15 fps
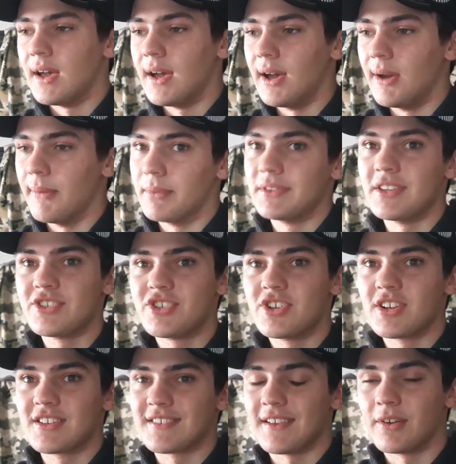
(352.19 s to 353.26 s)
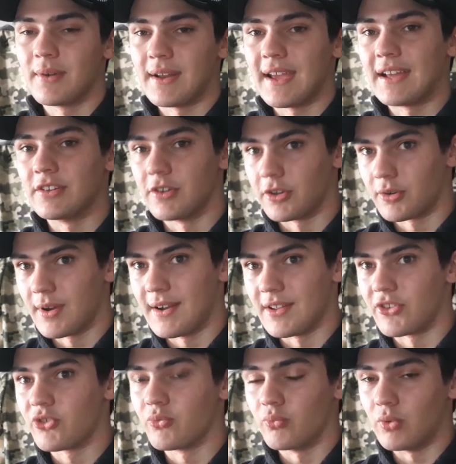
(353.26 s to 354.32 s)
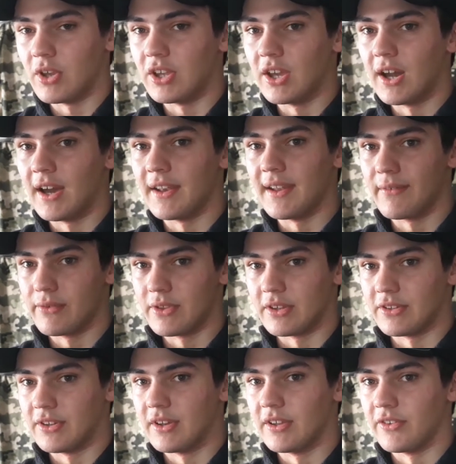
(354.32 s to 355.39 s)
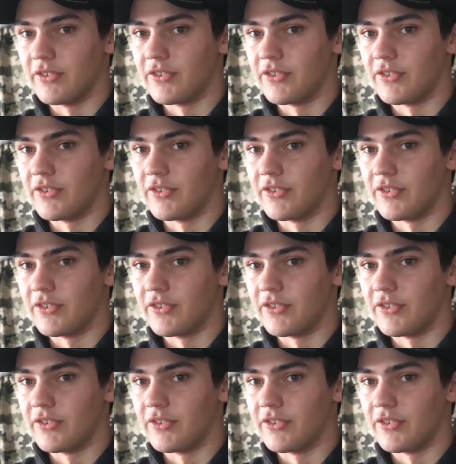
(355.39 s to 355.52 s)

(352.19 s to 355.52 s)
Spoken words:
But this year, because I already had all the credits, we got everything done.